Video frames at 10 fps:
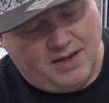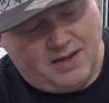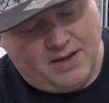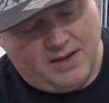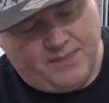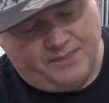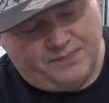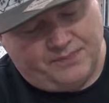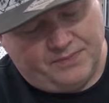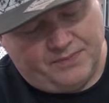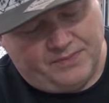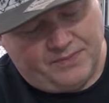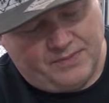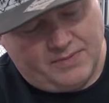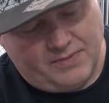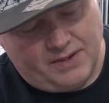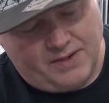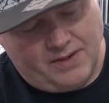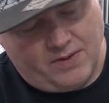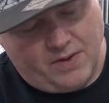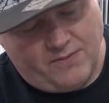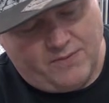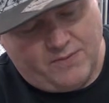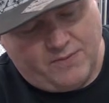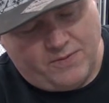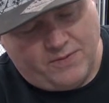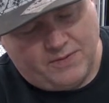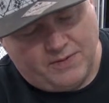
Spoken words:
I got for,